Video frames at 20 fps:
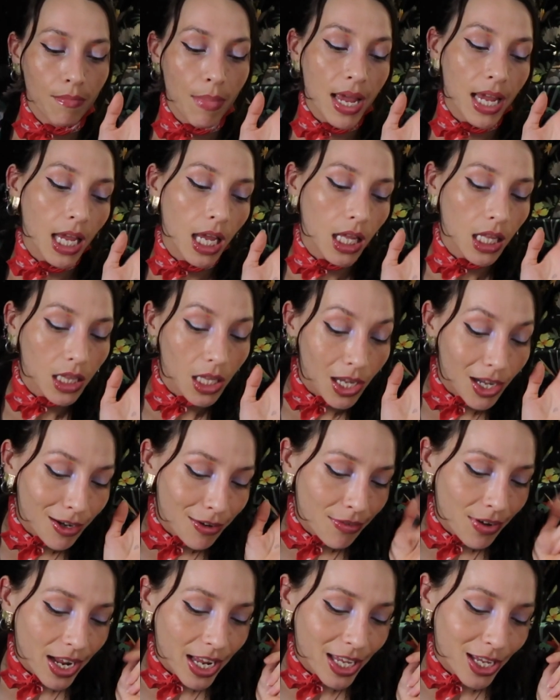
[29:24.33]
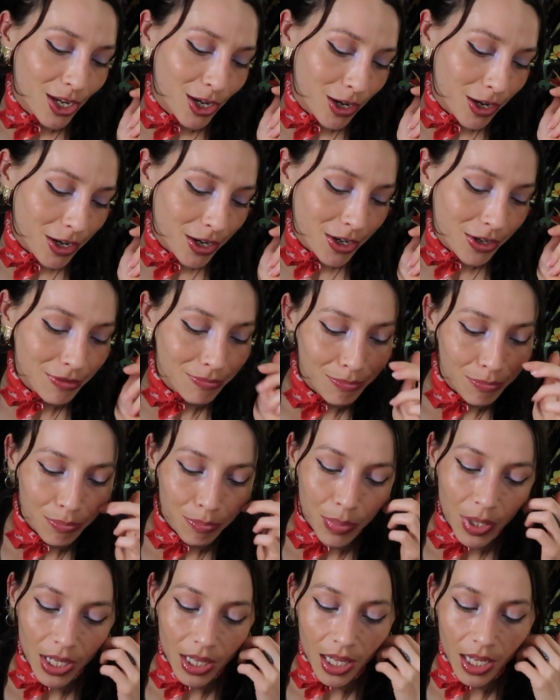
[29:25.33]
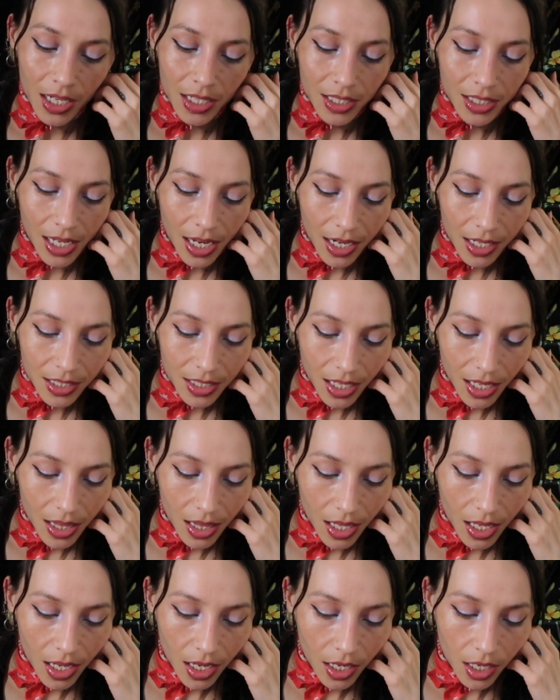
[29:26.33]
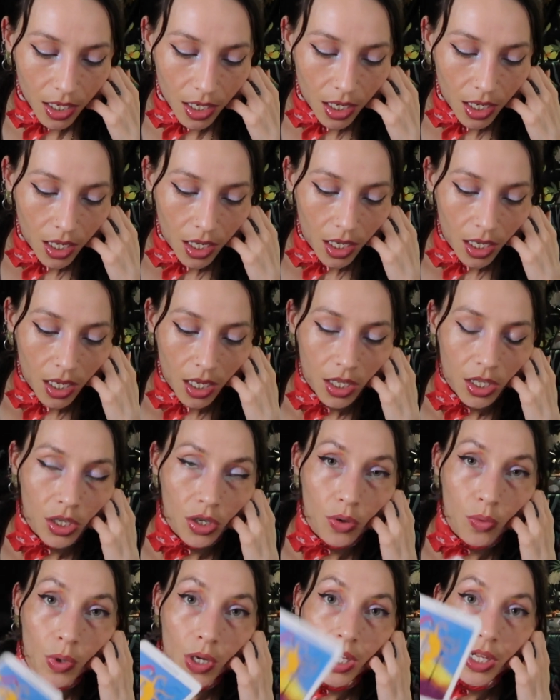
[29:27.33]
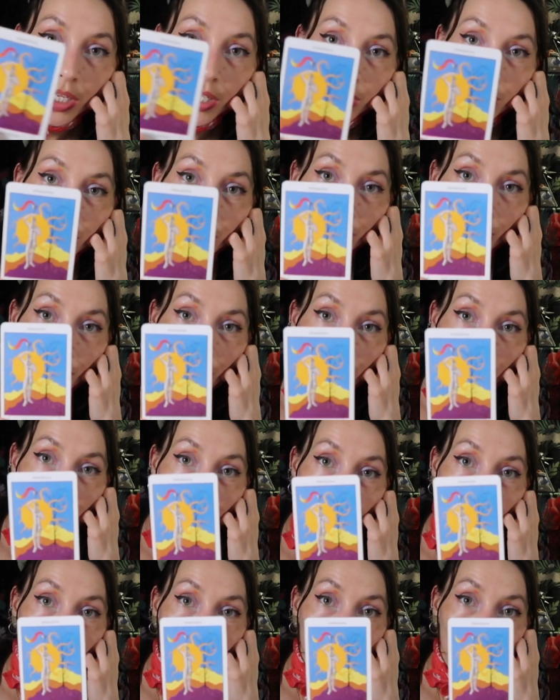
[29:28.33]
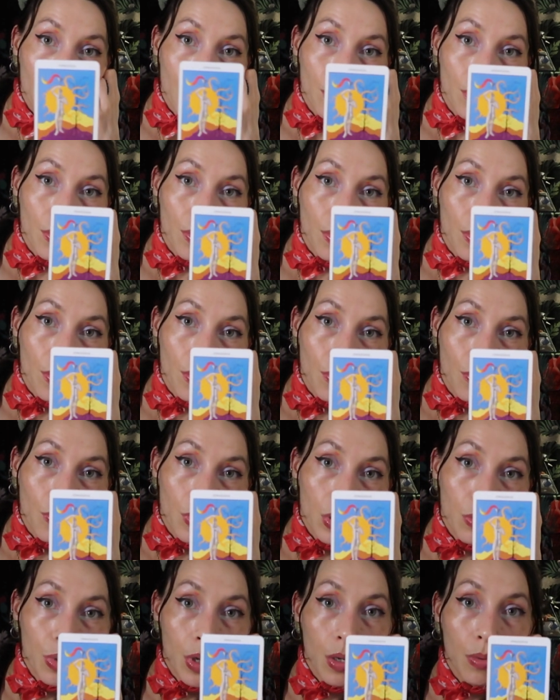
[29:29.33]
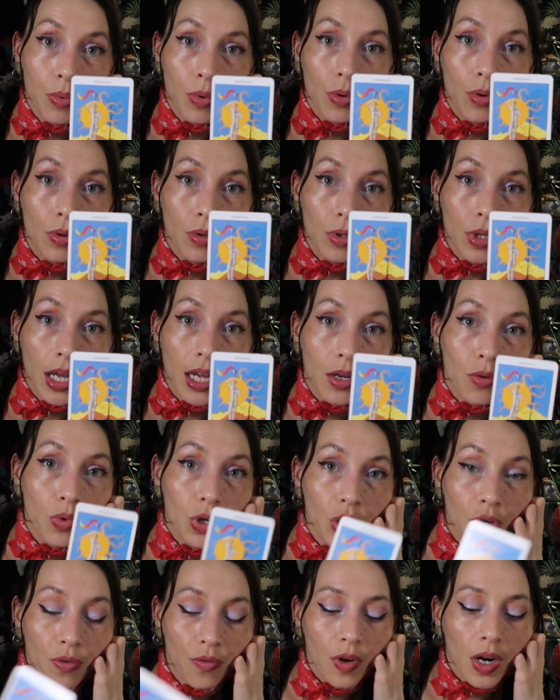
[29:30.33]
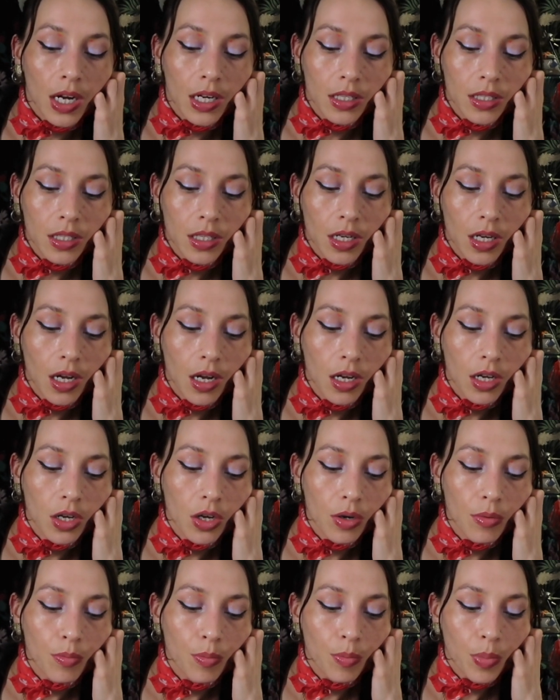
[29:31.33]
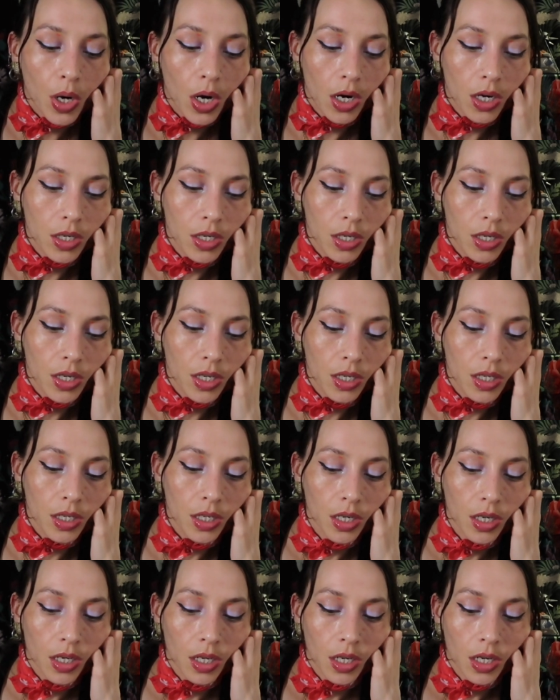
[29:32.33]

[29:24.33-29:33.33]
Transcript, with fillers: making love, I hear, but like sex, I think you're willing to grow with people. Like when you find a good partner,